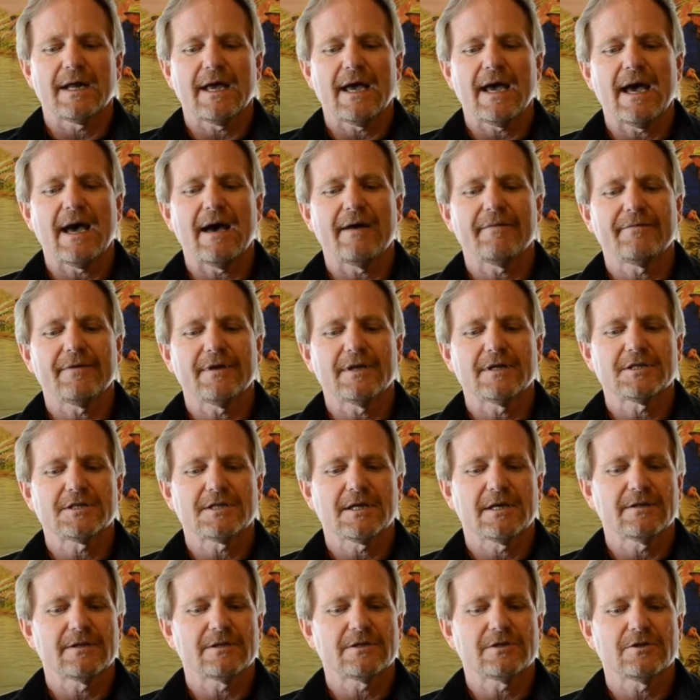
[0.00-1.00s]
a half inch
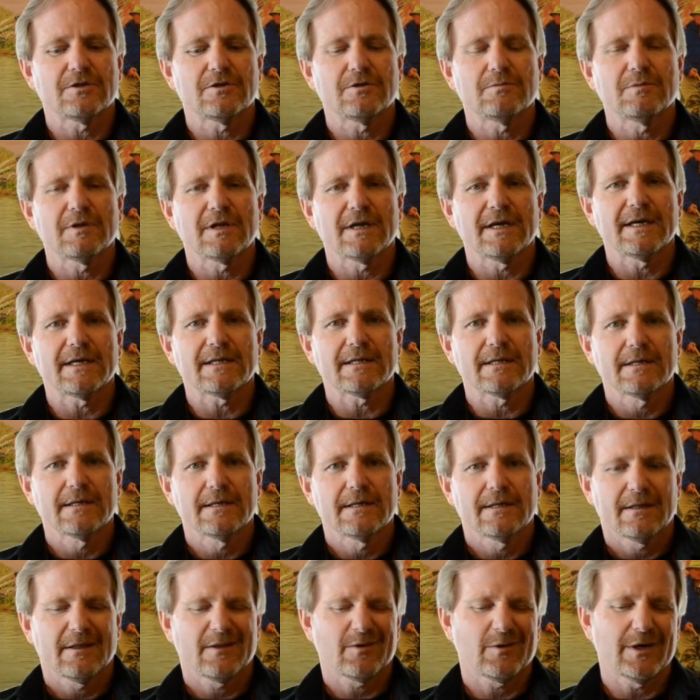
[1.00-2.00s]
on the tube length,
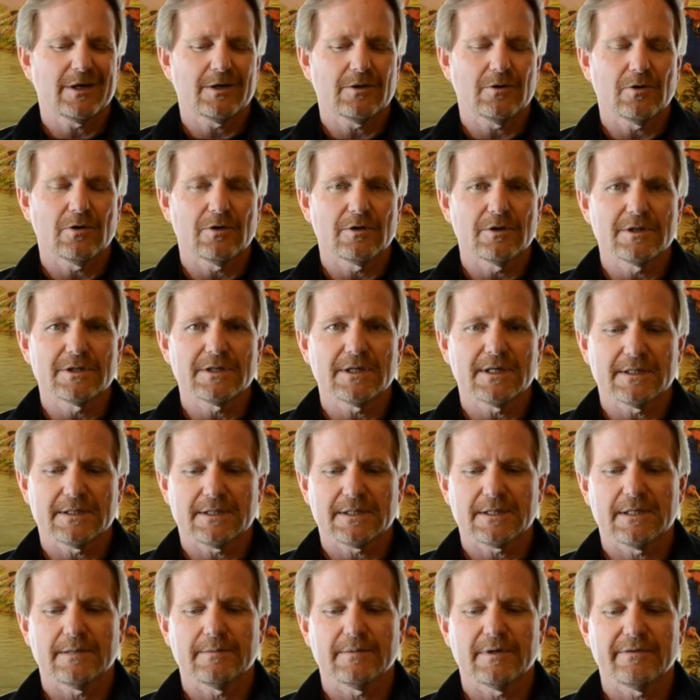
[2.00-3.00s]
three quarters on
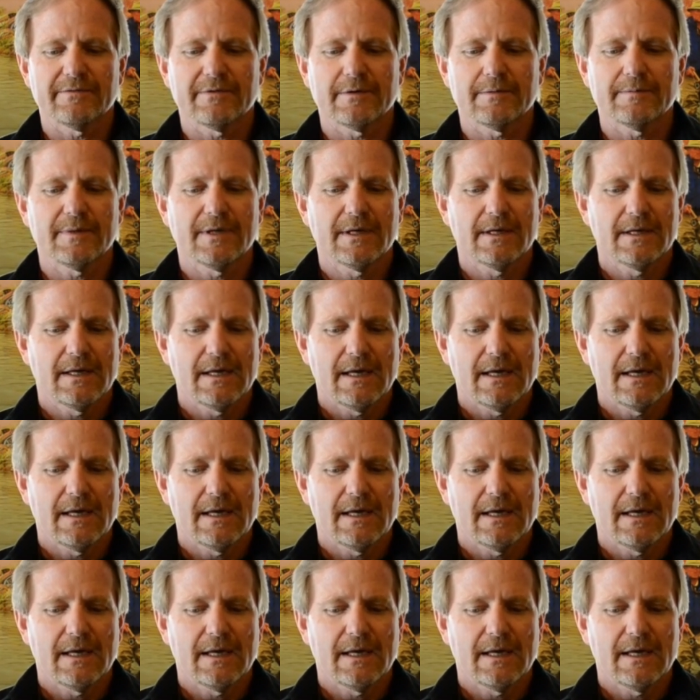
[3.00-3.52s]
some of them.